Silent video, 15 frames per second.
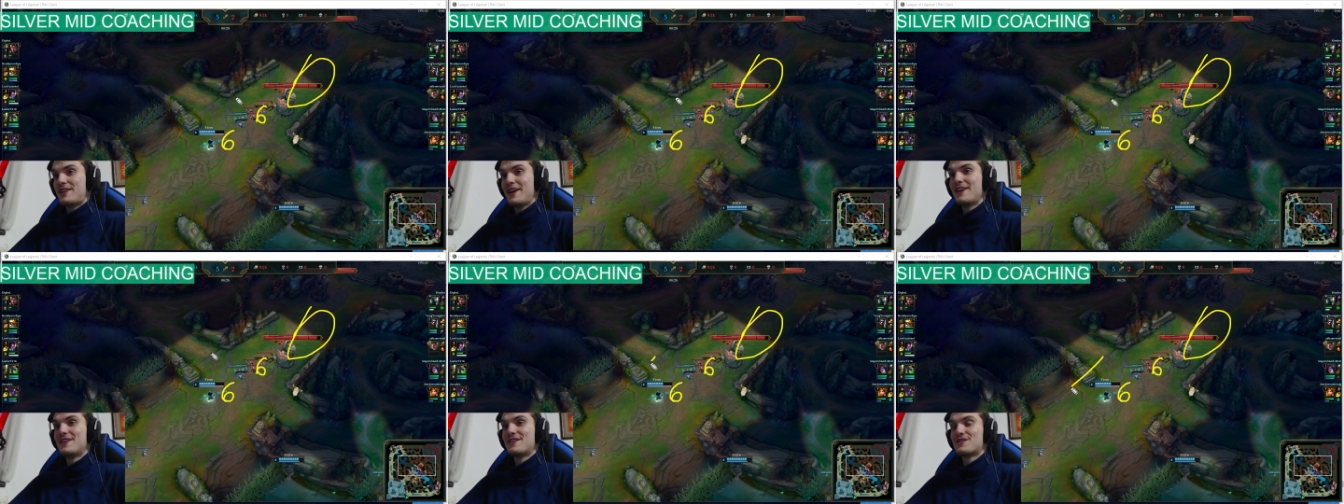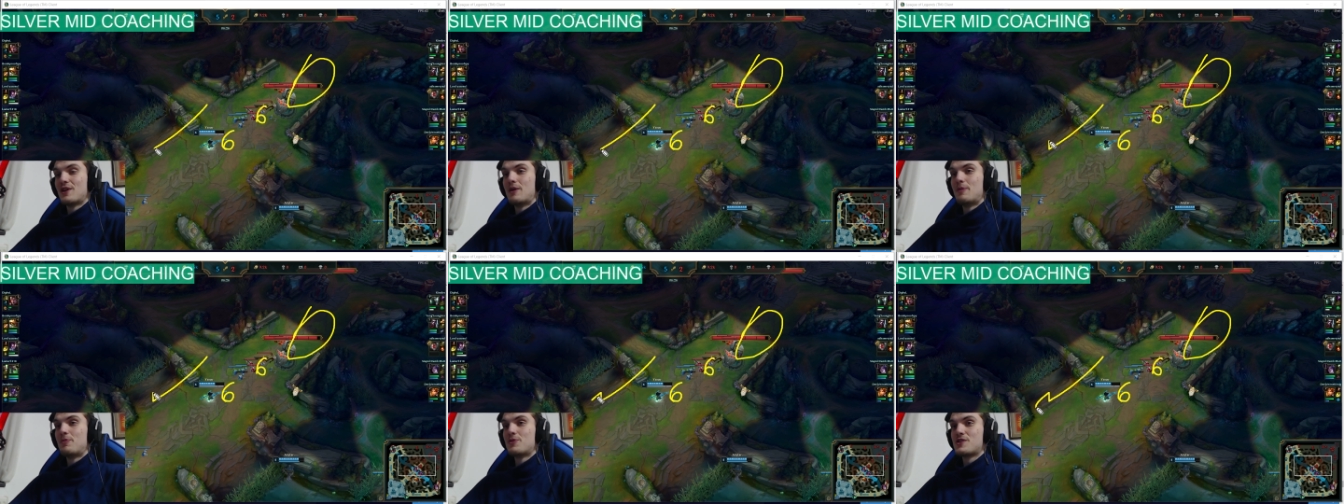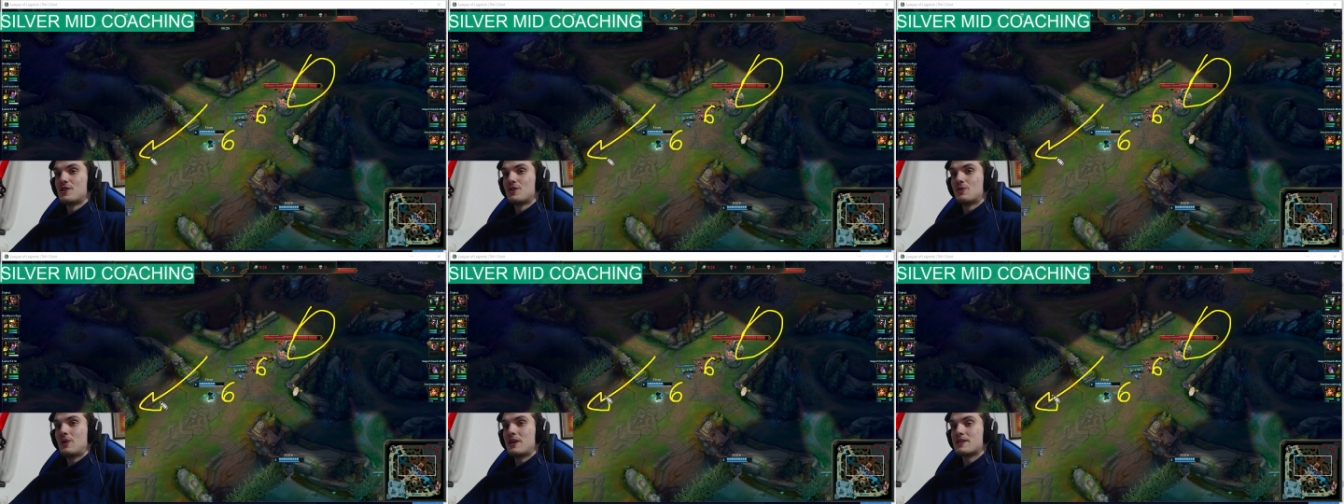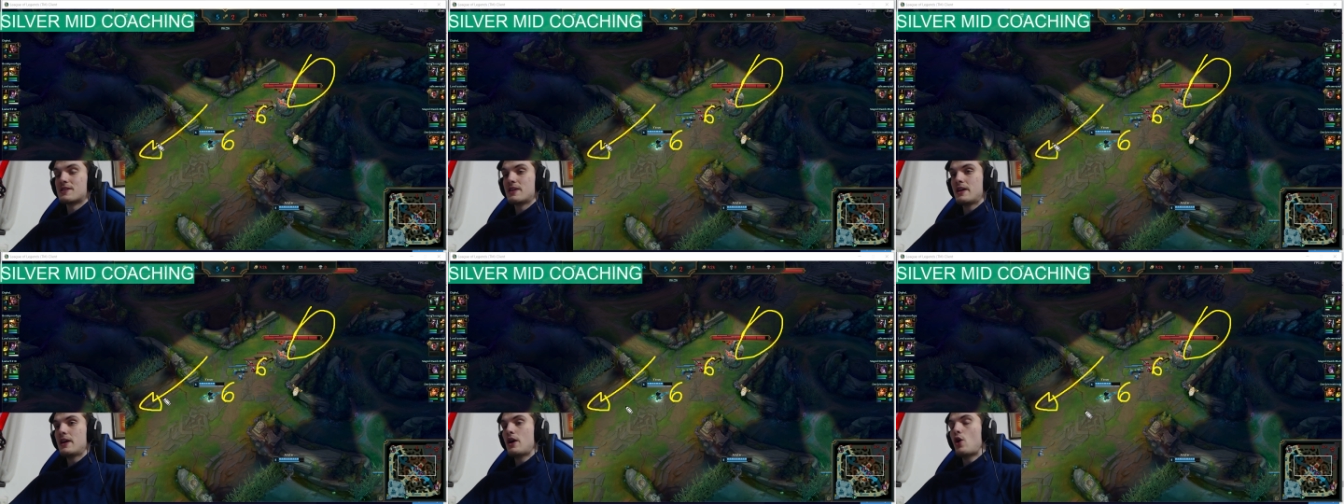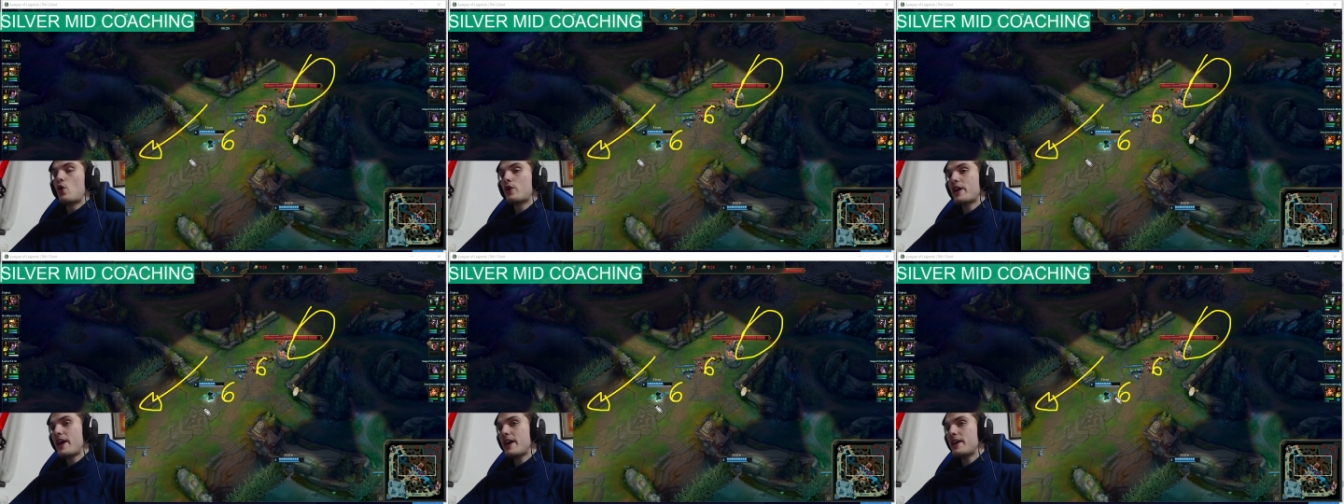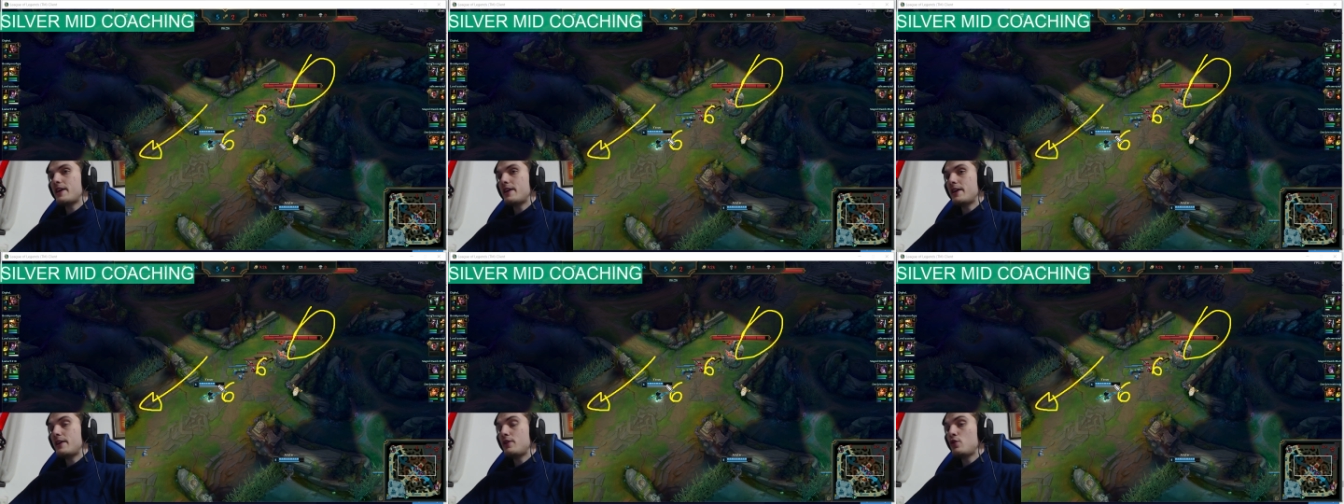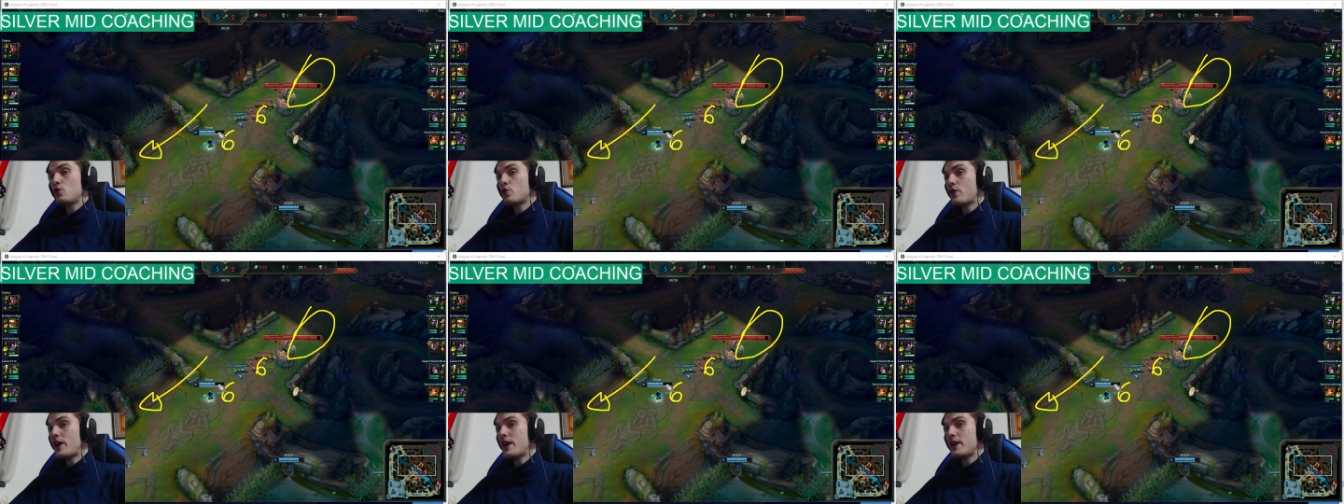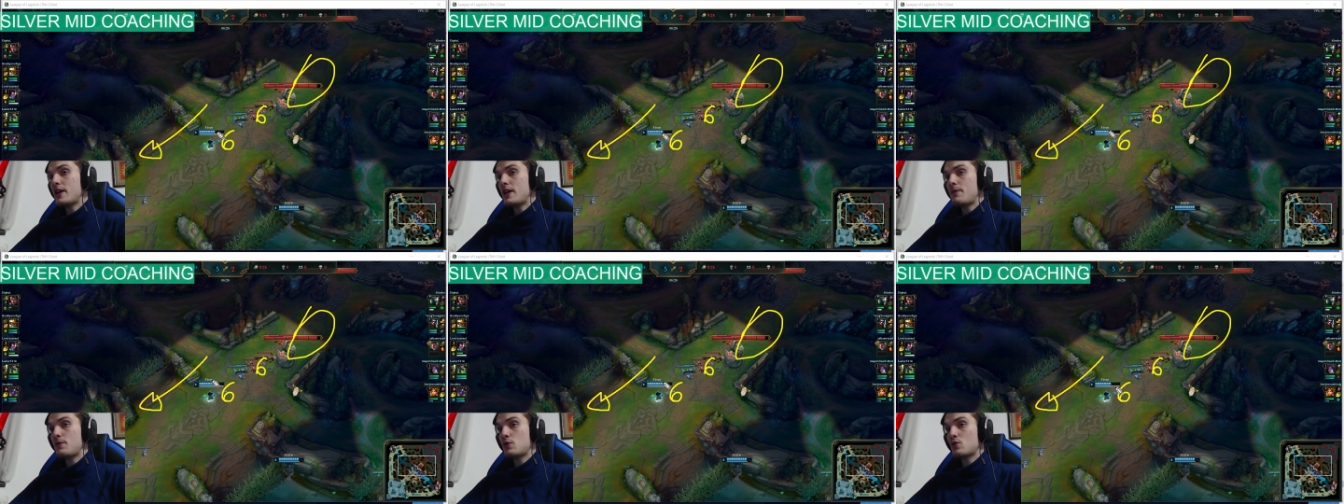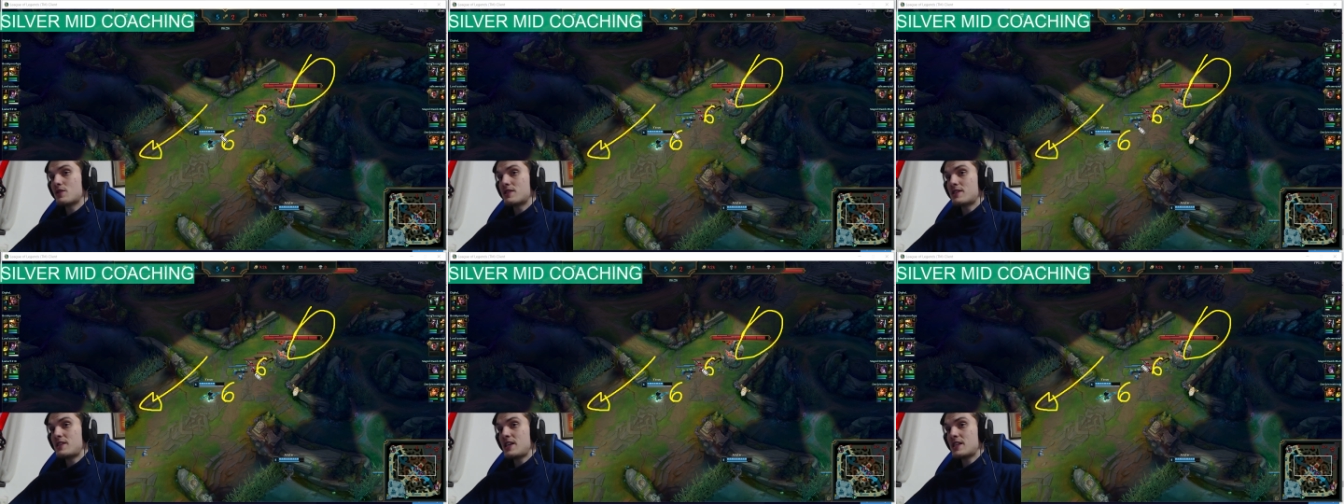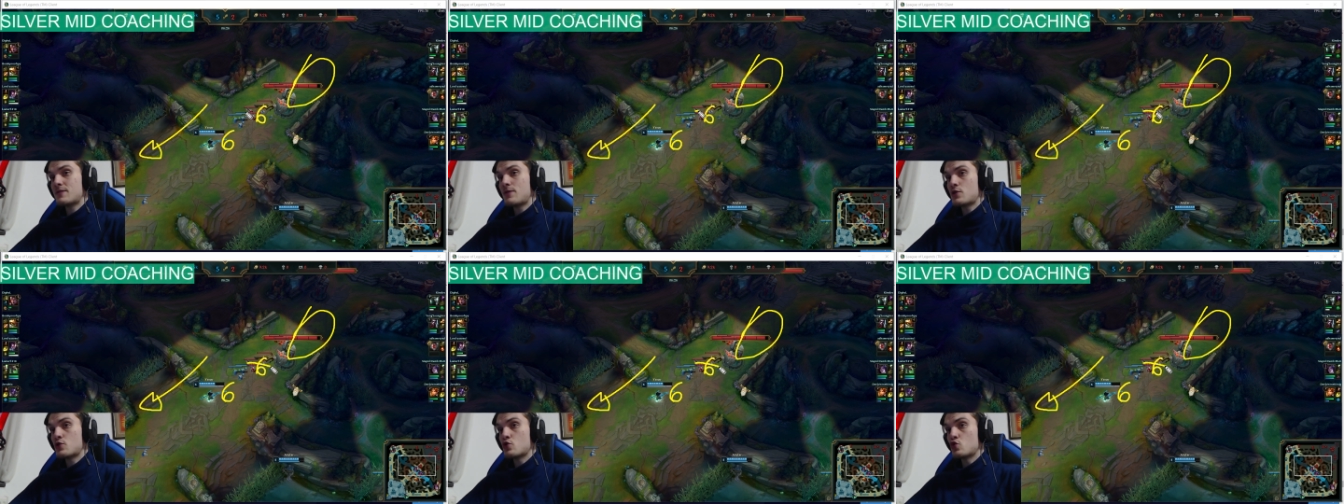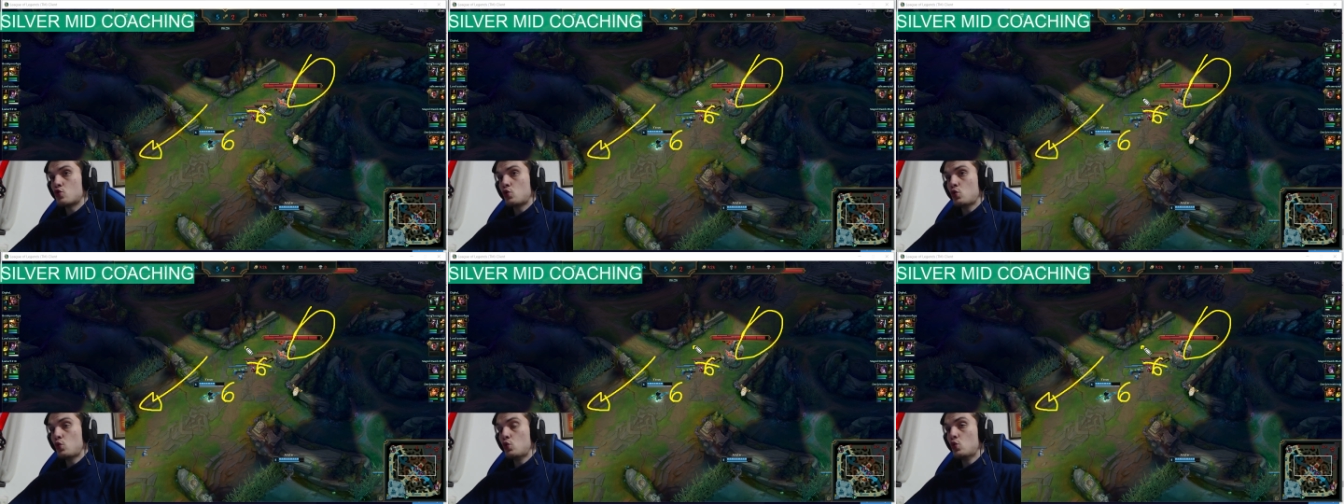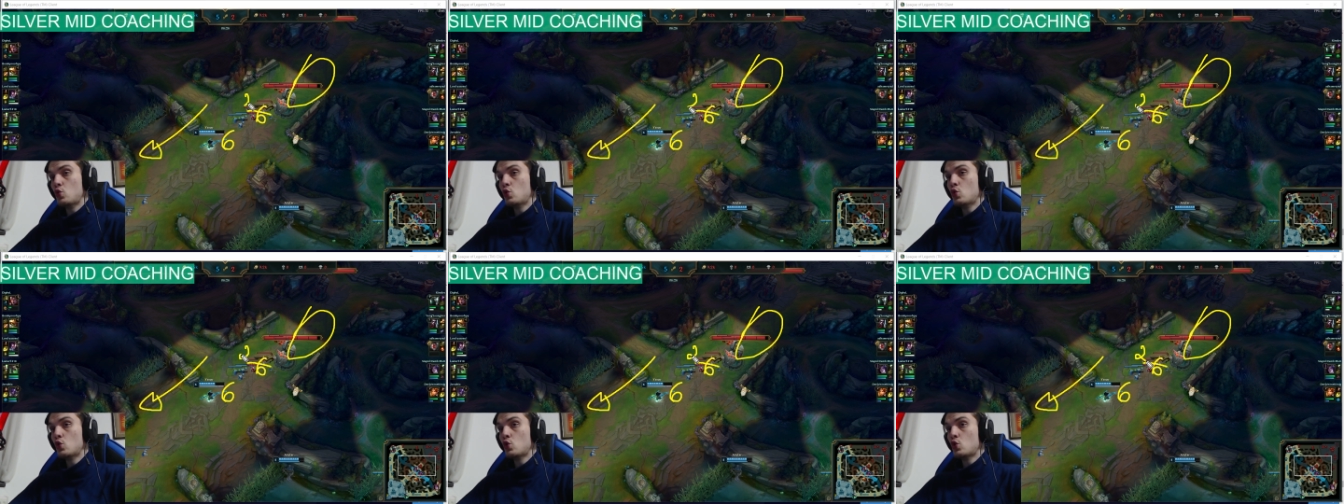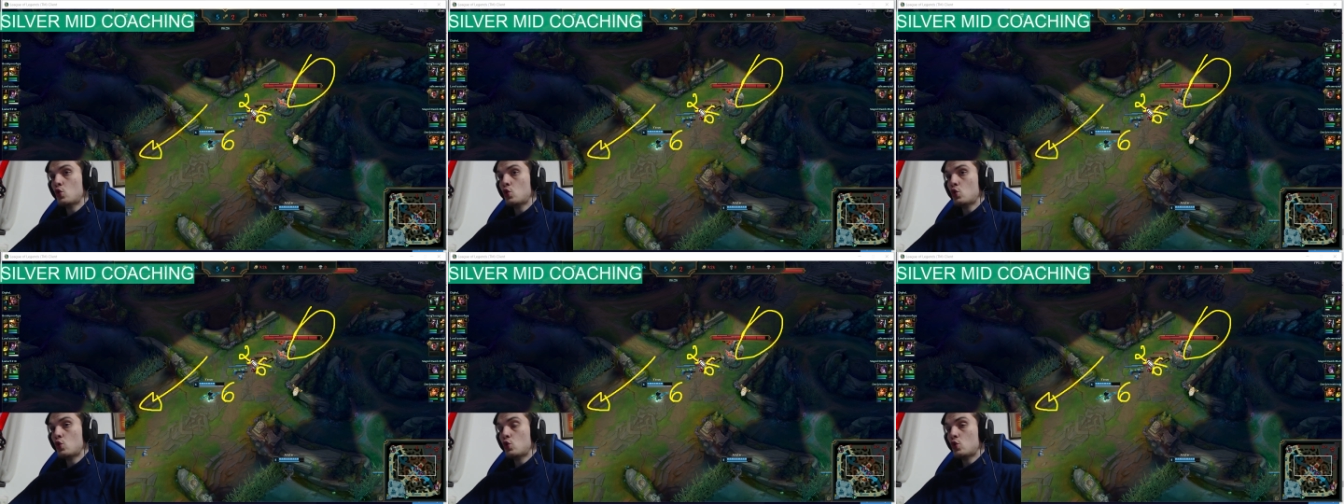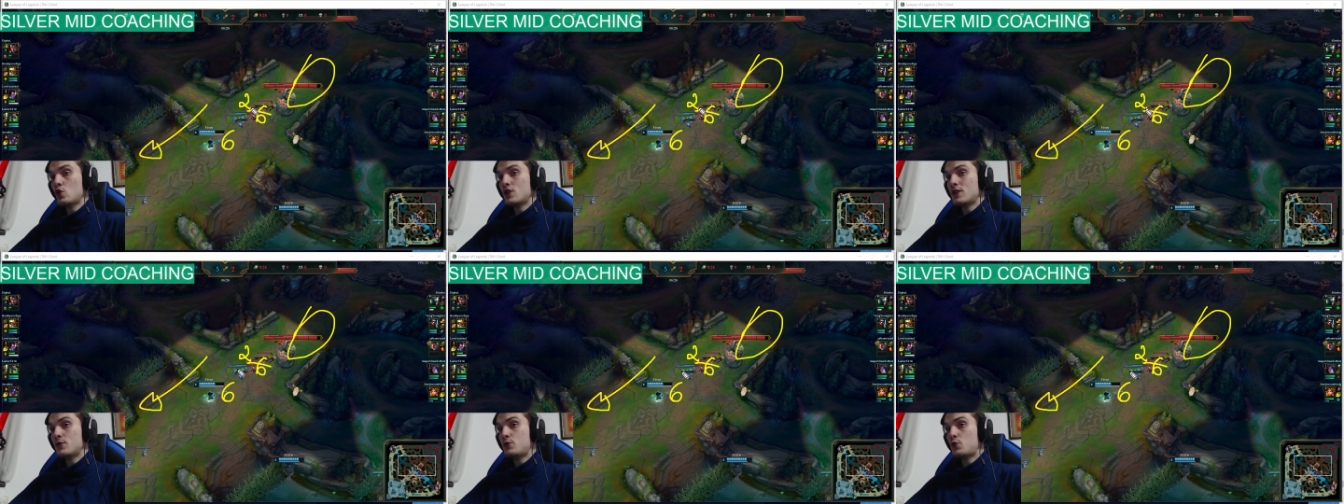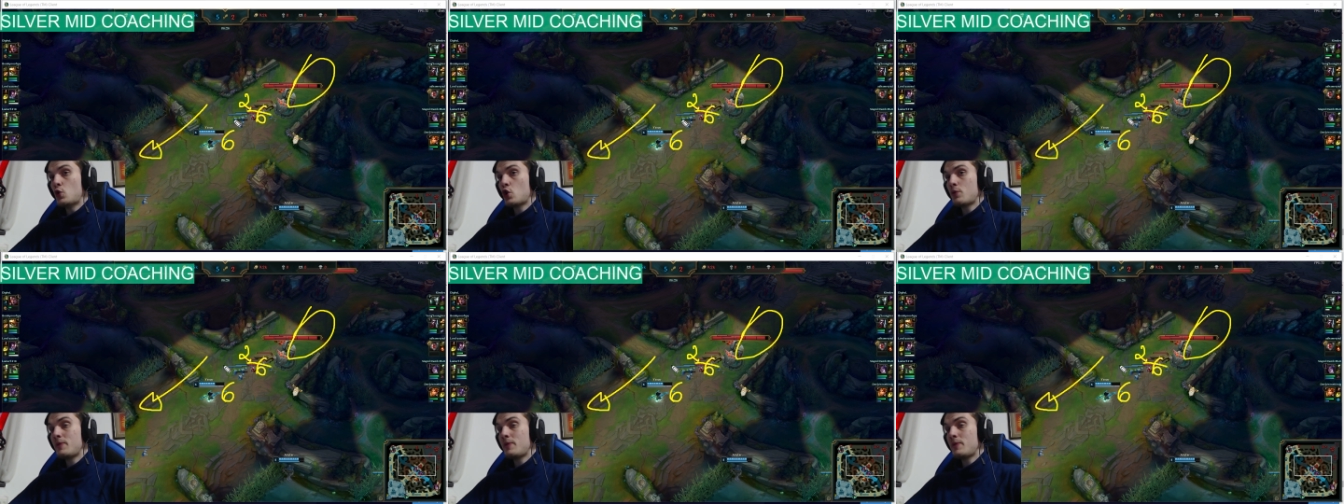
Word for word: then it's gonna push into us. Okay, you're right. If it was six versus two, four